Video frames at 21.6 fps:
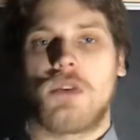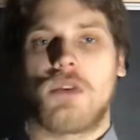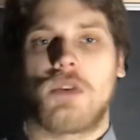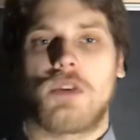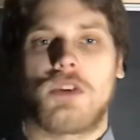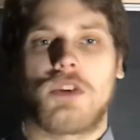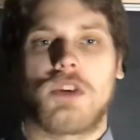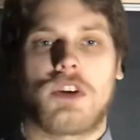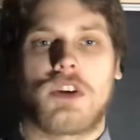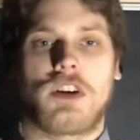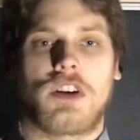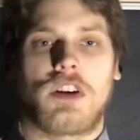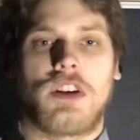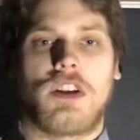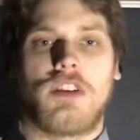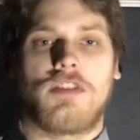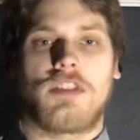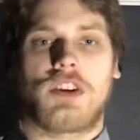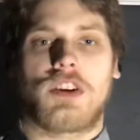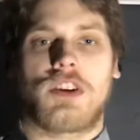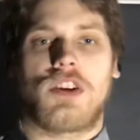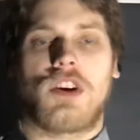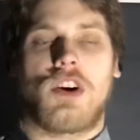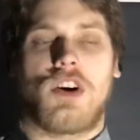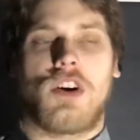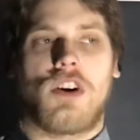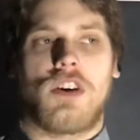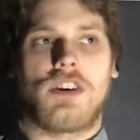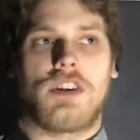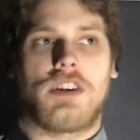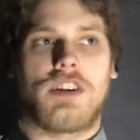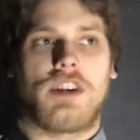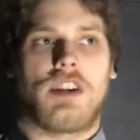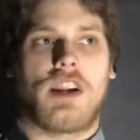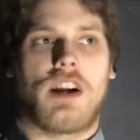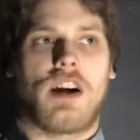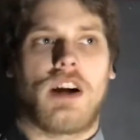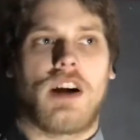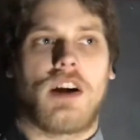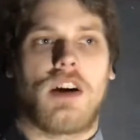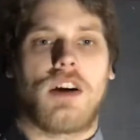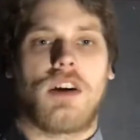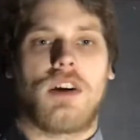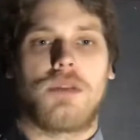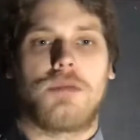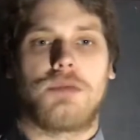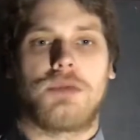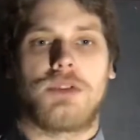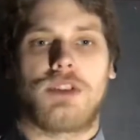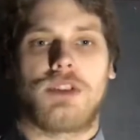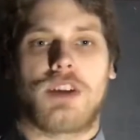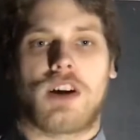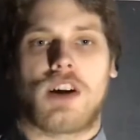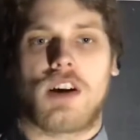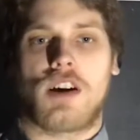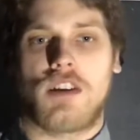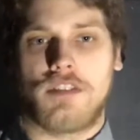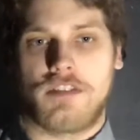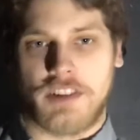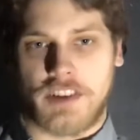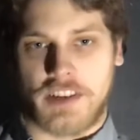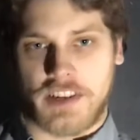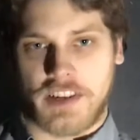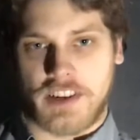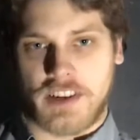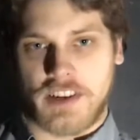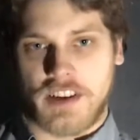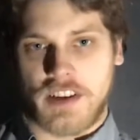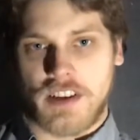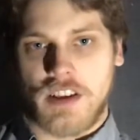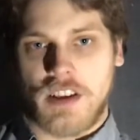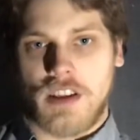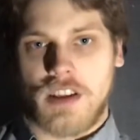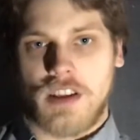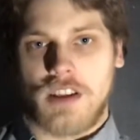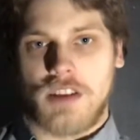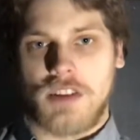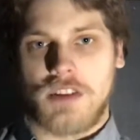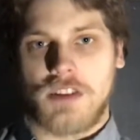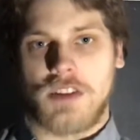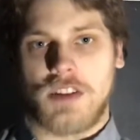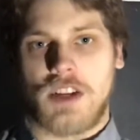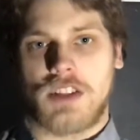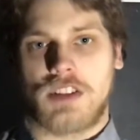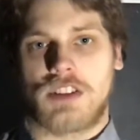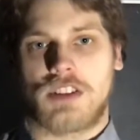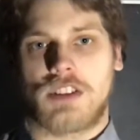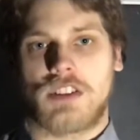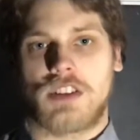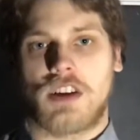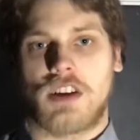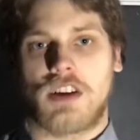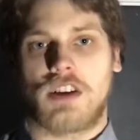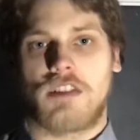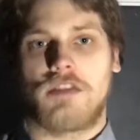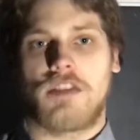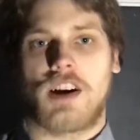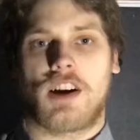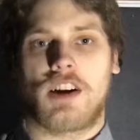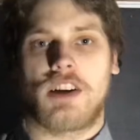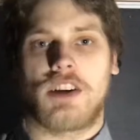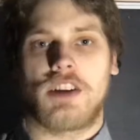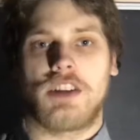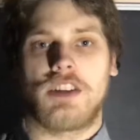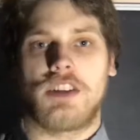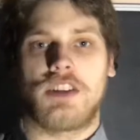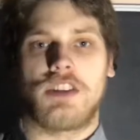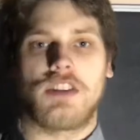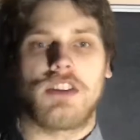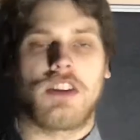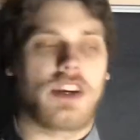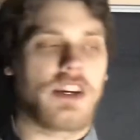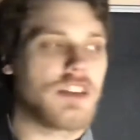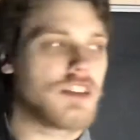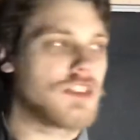You could even call it observing, and that's like very like